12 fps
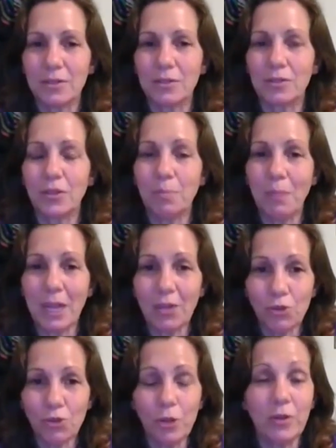to make
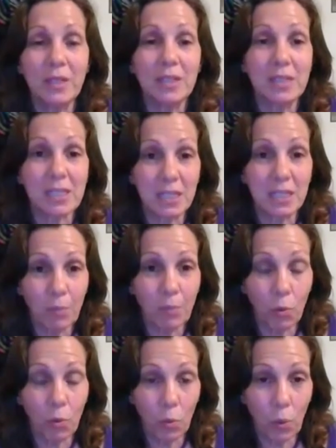sure you can sleep
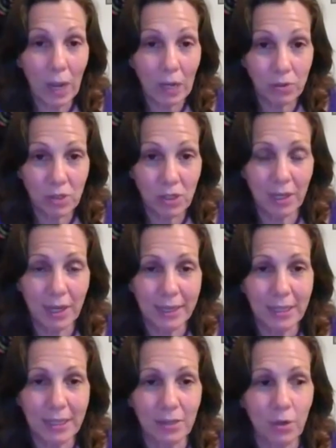well
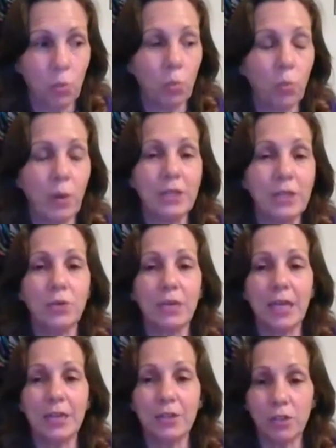tonight. When you
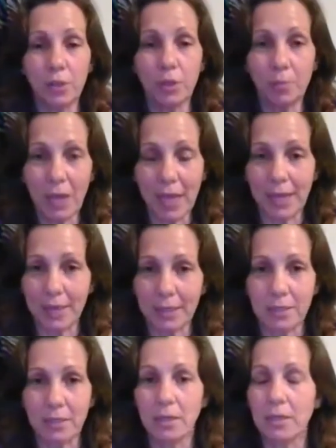get into bed,
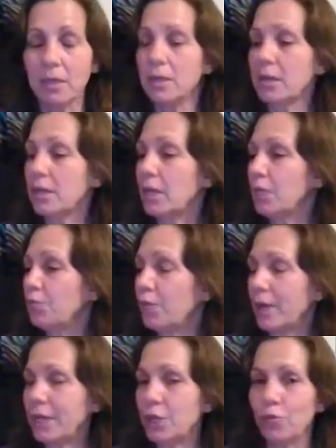
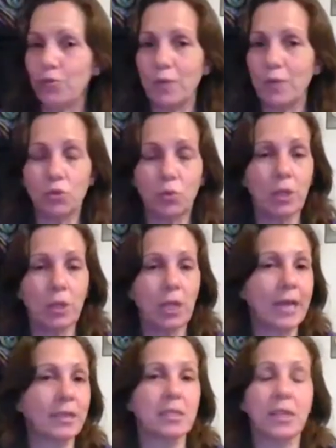invite your feet to
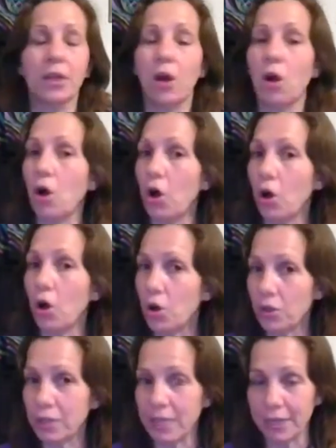relax and all
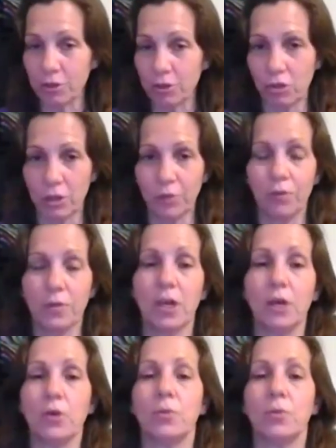the energy to flow.